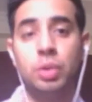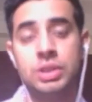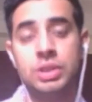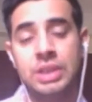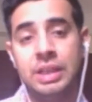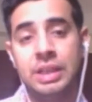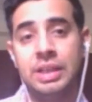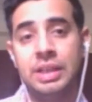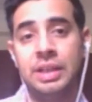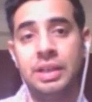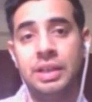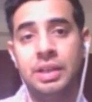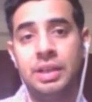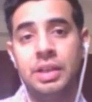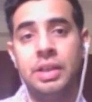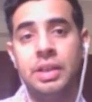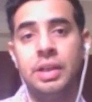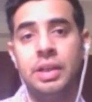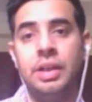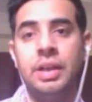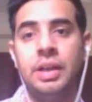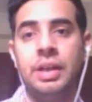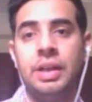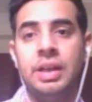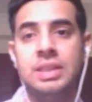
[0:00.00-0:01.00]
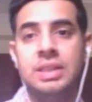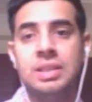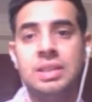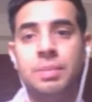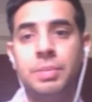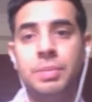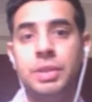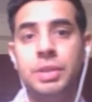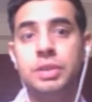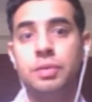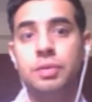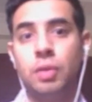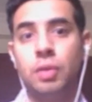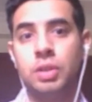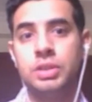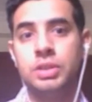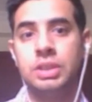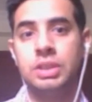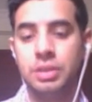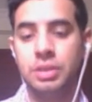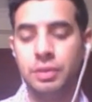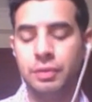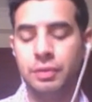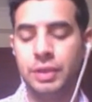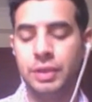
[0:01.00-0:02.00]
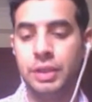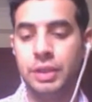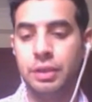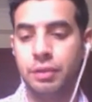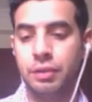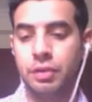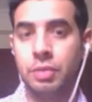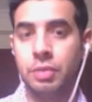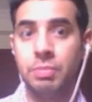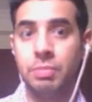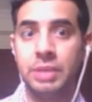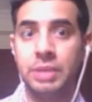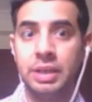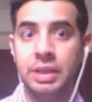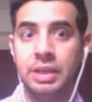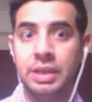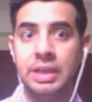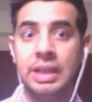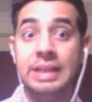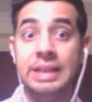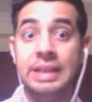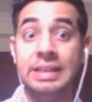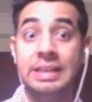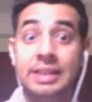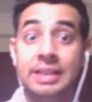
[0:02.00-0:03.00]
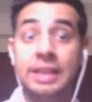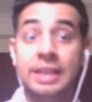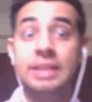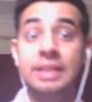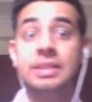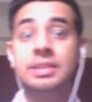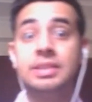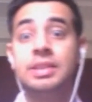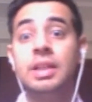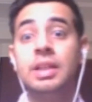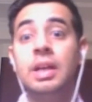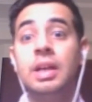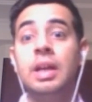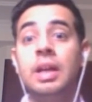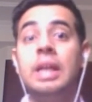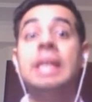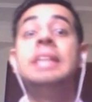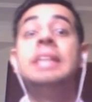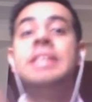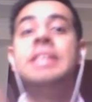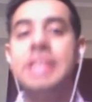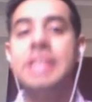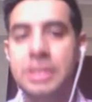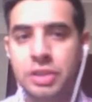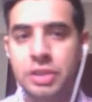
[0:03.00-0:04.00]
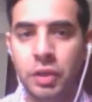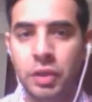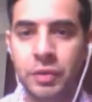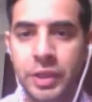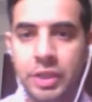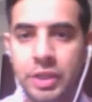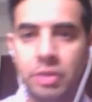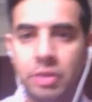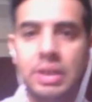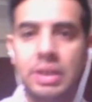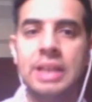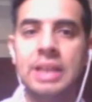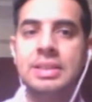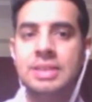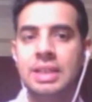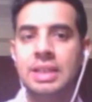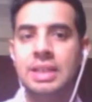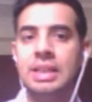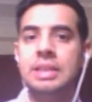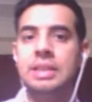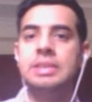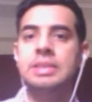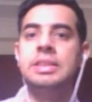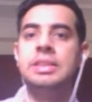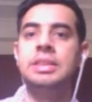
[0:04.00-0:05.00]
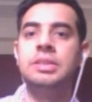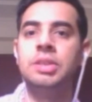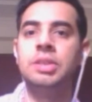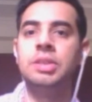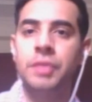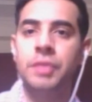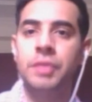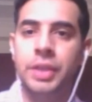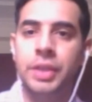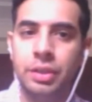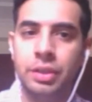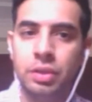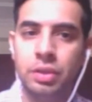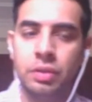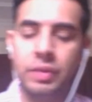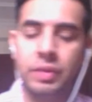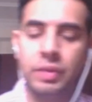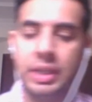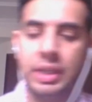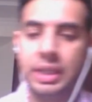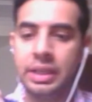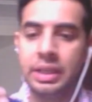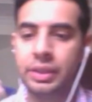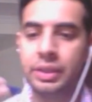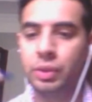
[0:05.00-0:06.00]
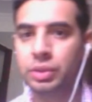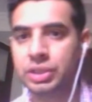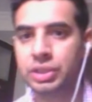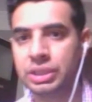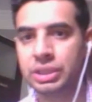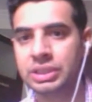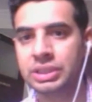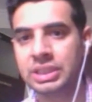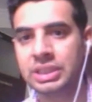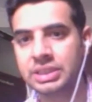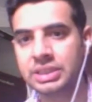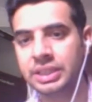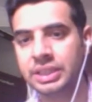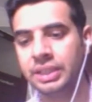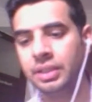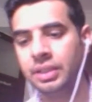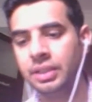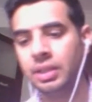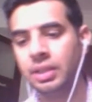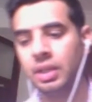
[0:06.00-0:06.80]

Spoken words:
sitting here in India, somebody is watching the video from India and he thinks he sees your video. Let's say he sees a video where you're suggesting